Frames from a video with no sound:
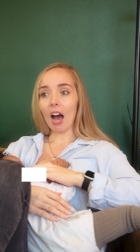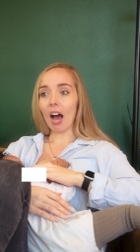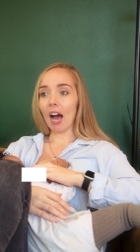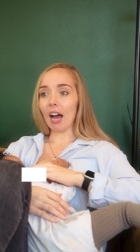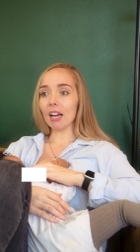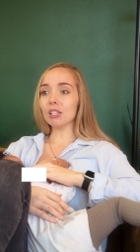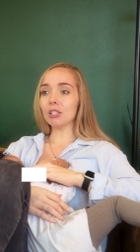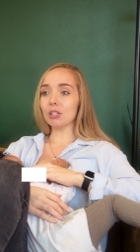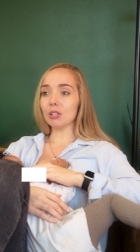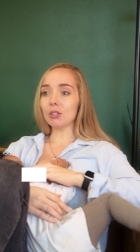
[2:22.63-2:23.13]

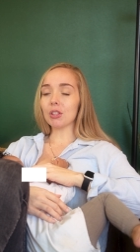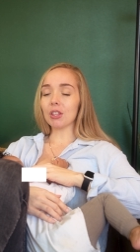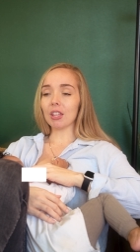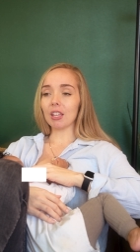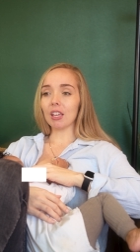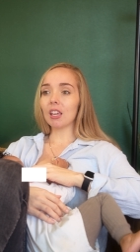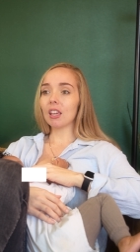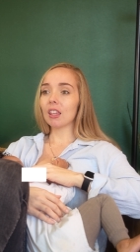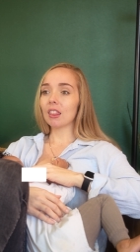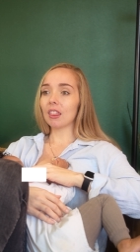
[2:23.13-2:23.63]
i do
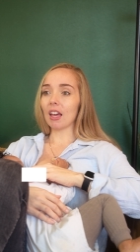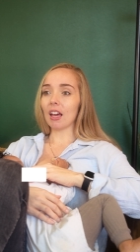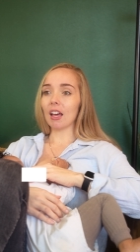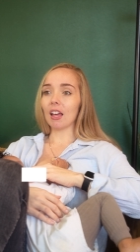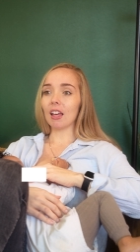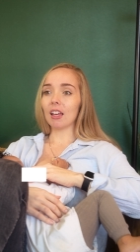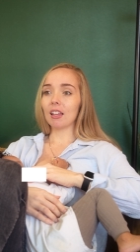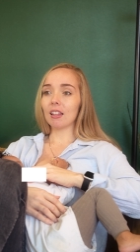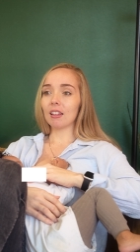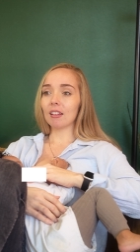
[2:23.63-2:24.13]
think
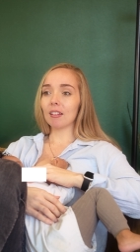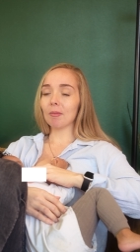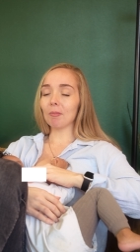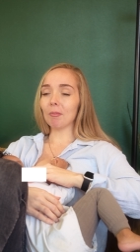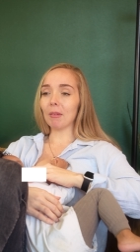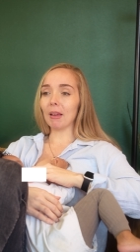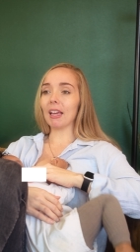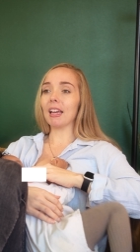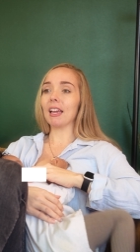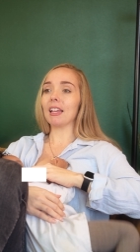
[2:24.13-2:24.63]
that
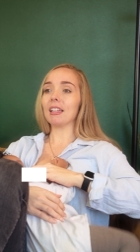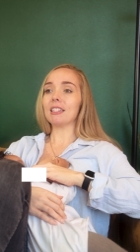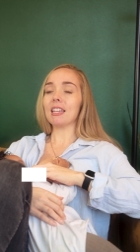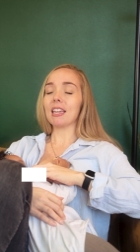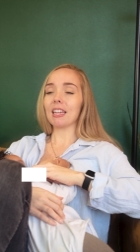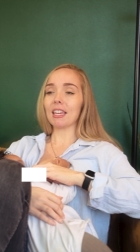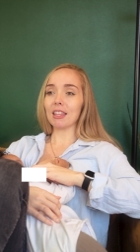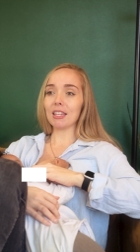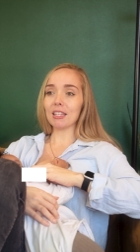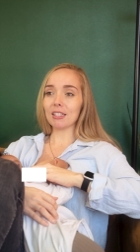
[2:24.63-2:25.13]
man
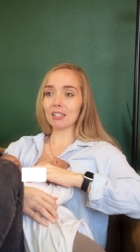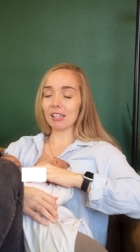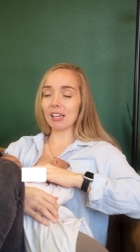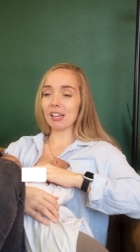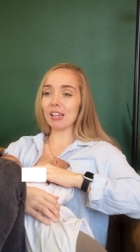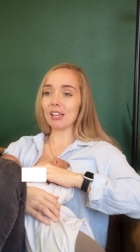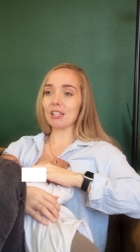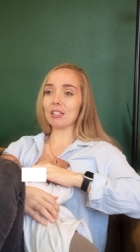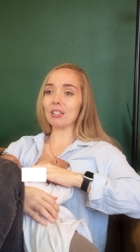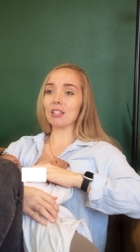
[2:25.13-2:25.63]
taking these
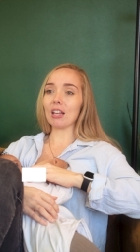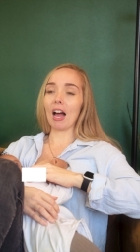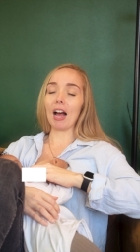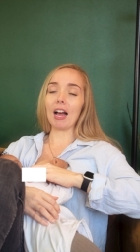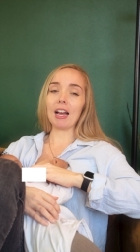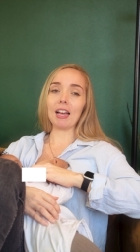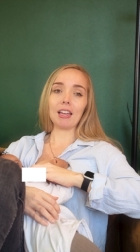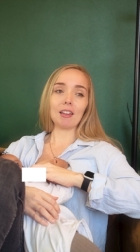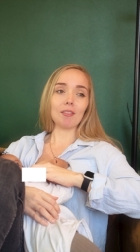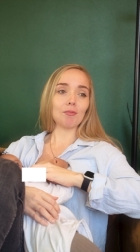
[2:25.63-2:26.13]
kids
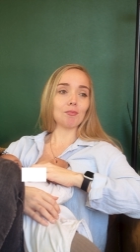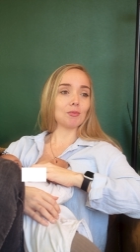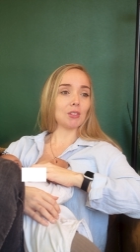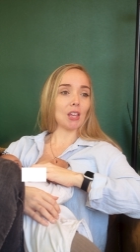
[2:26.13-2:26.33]
i